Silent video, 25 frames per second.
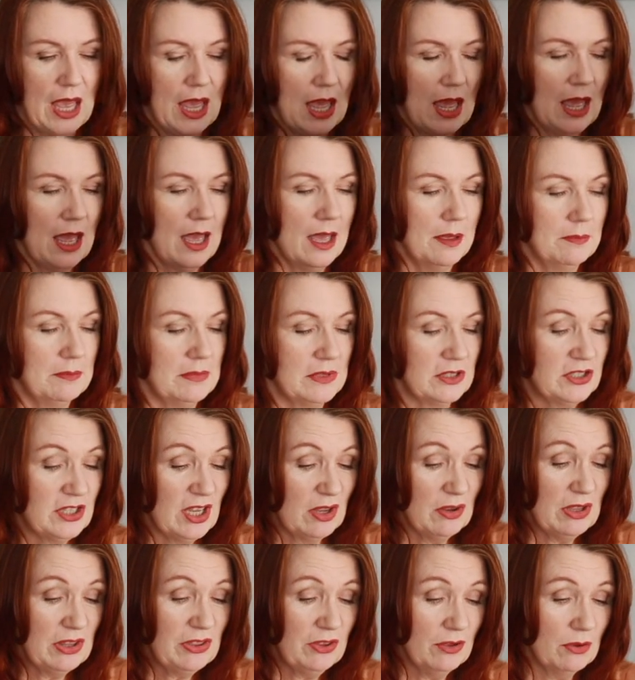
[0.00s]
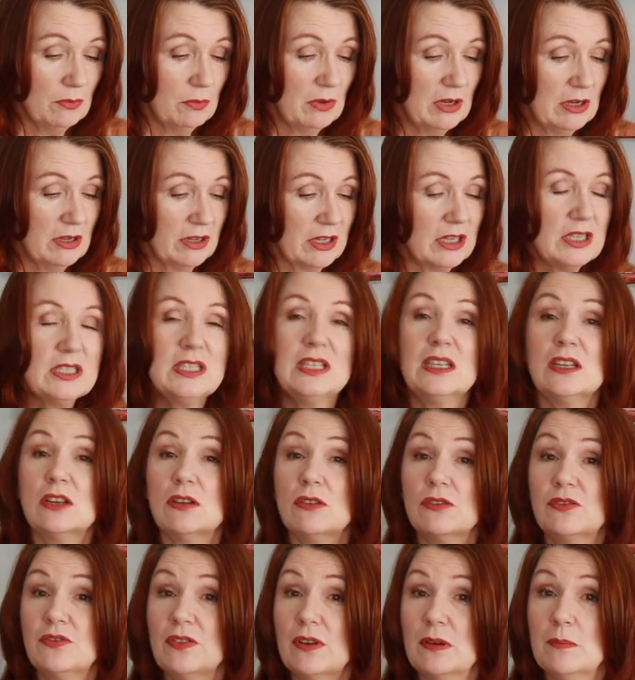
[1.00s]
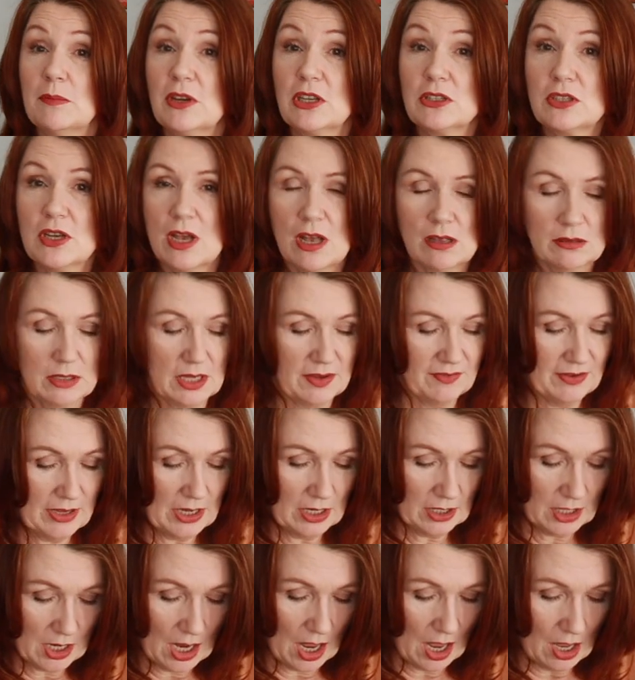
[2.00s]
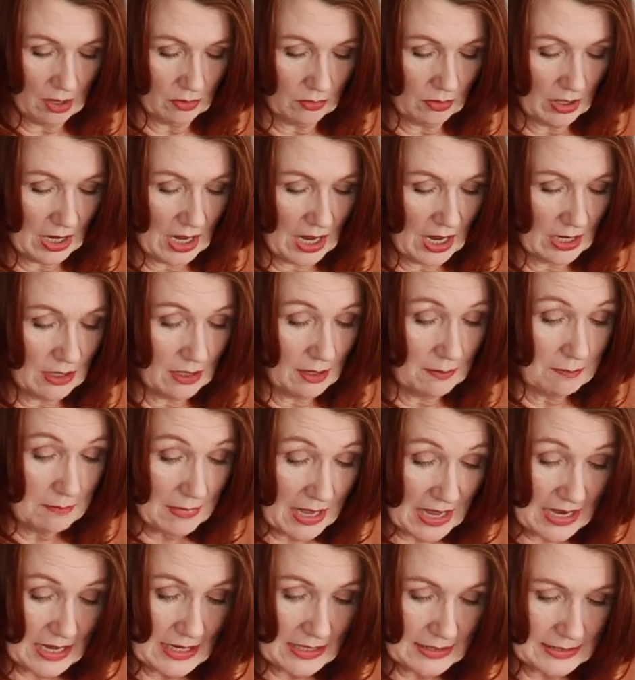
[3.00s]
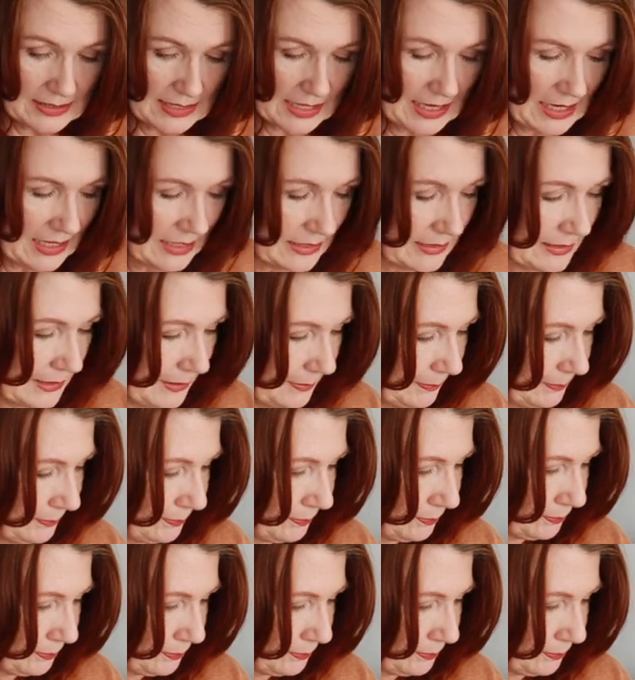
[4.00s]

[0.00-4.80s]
So I thought, well, look, it didn't cost very much, I'll give it a go, and I made it.